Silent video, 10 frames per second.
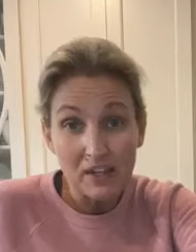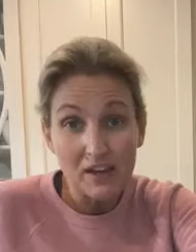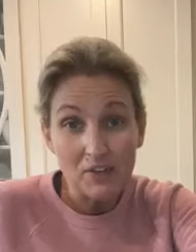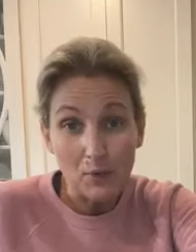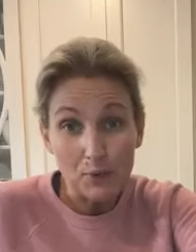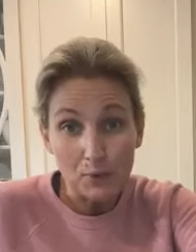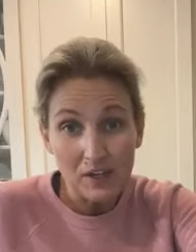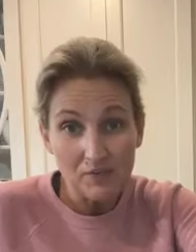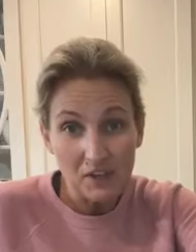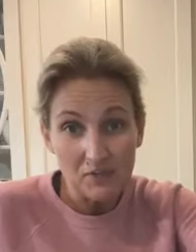it in the oven on
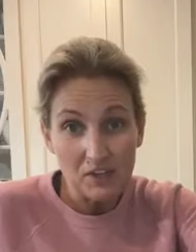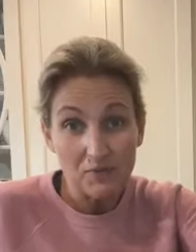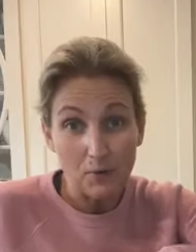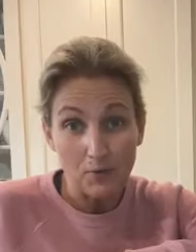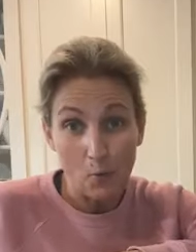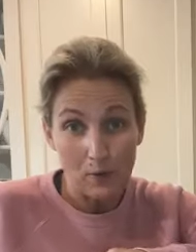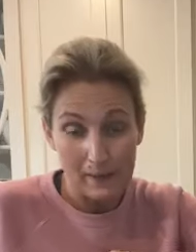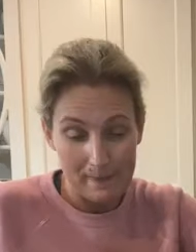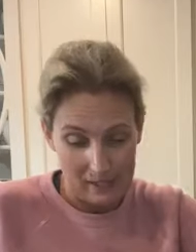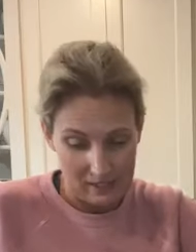350 for
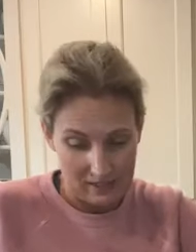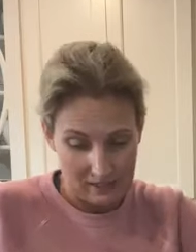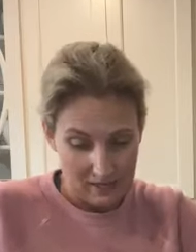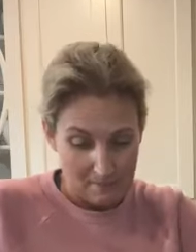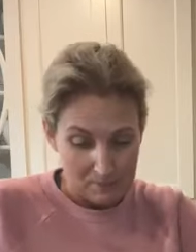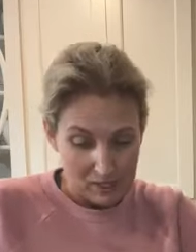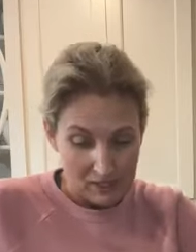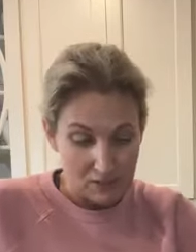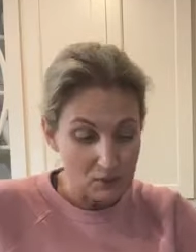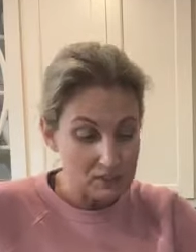40 minutes.
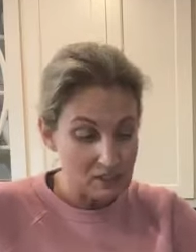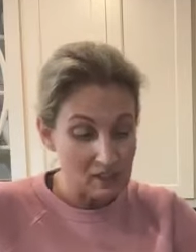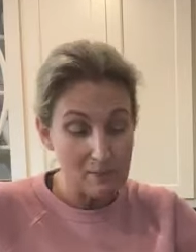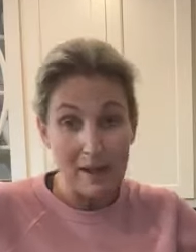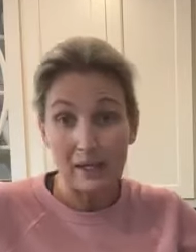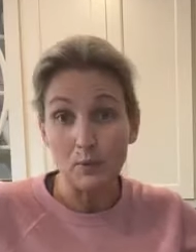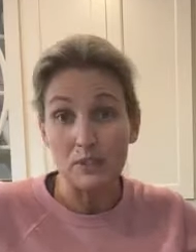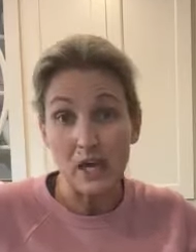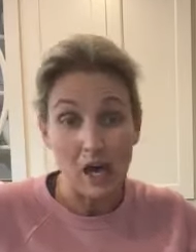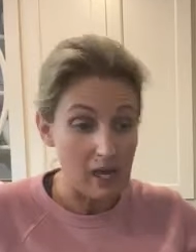As soon as it come out, it
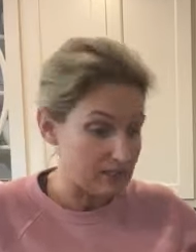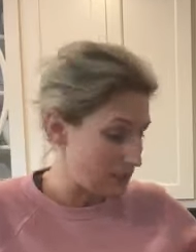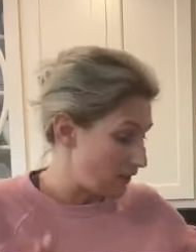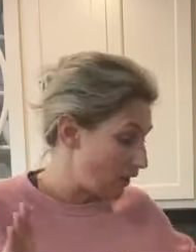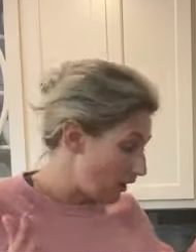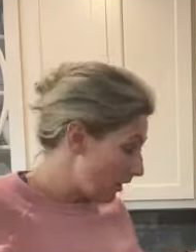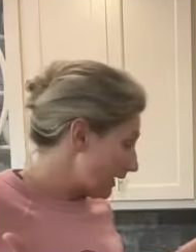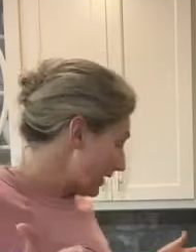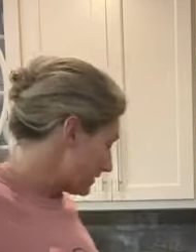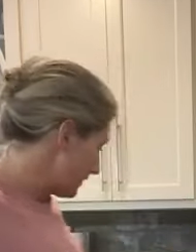was hot. And
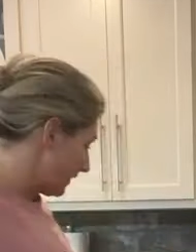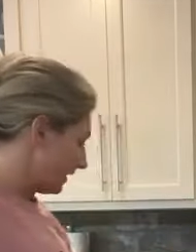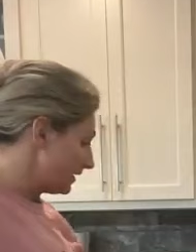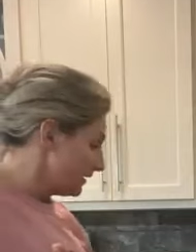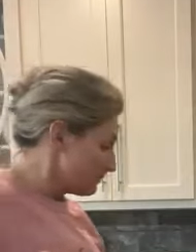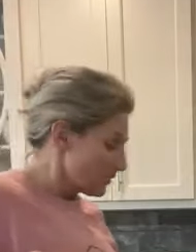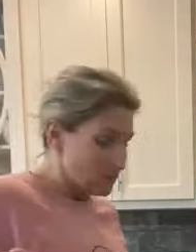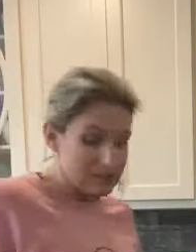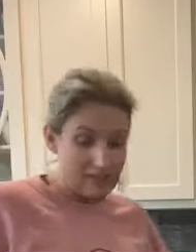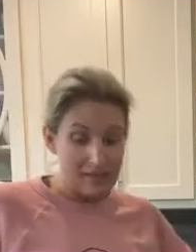all I did
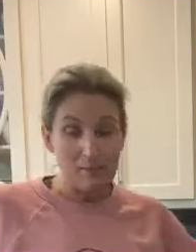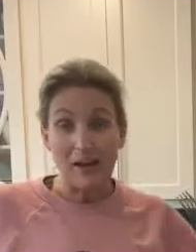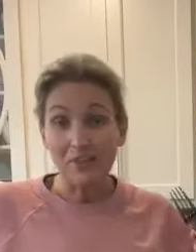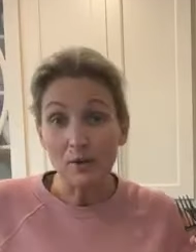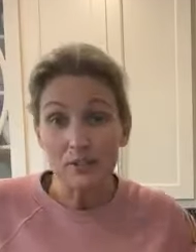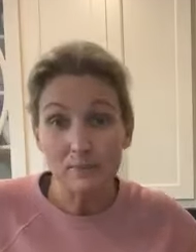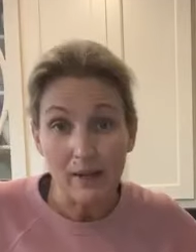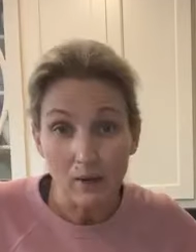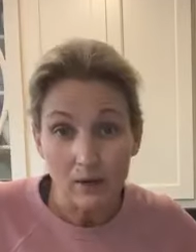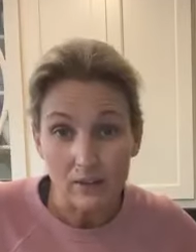was take, I thought it was
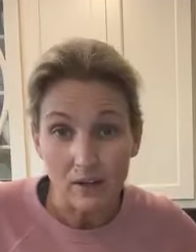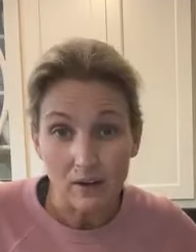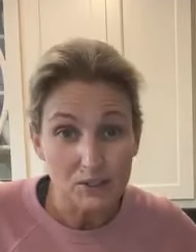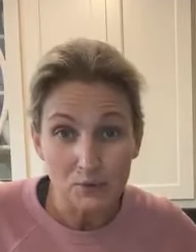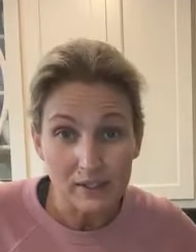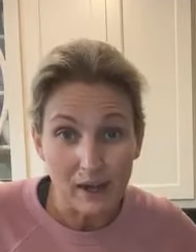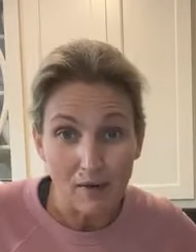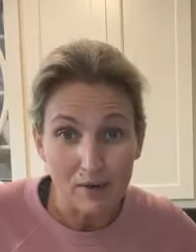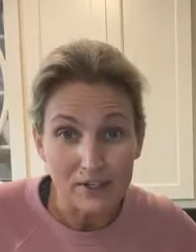gonna be hard, y'all. It's really not